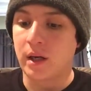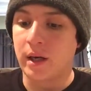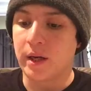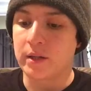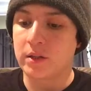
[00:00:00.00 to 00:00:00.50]

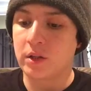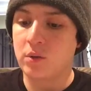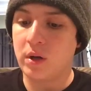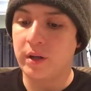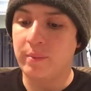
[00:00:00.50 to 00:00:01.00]
it's good
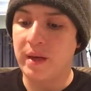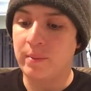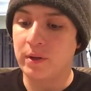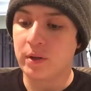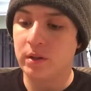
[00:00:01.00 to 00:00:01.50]
quality
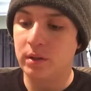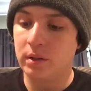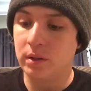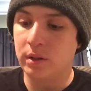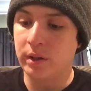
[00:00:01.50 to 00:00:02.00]
paper.
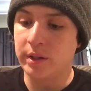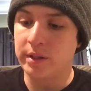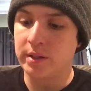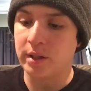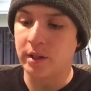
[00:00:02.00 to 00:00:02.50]

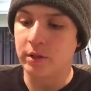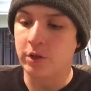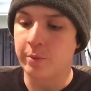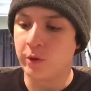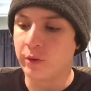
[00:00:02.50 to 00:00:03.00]
It's
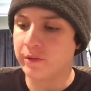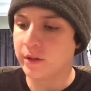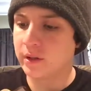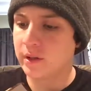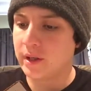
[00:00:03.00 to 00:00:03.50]
Tomo
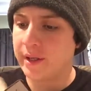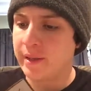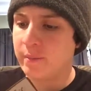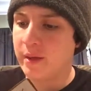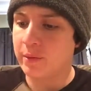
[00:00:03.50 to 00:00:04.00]
River
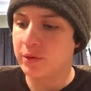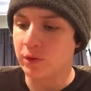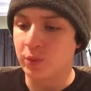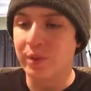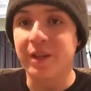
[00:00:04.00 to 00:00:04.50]
paper, so
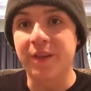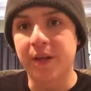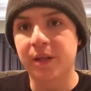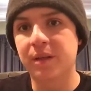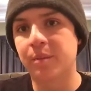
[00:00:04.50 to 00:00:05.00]
it's really
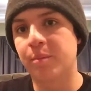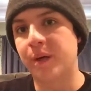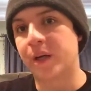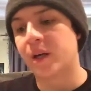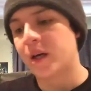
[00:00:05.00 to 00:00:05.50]
thin,
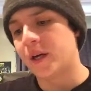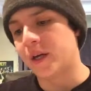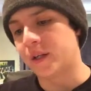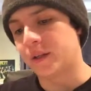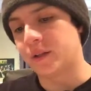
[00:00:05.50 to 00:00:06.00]
but
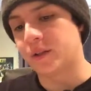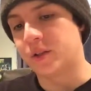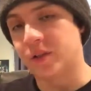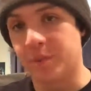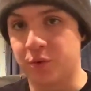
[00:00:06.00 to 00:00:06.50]
it
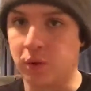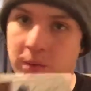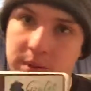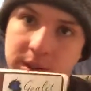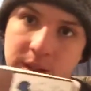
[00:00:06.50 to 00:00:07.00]
just
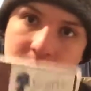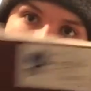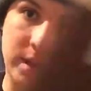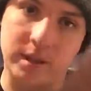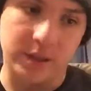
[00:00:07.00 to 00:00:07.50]
absorbs.
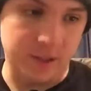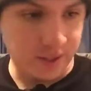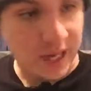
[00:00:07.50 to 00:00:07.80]
It does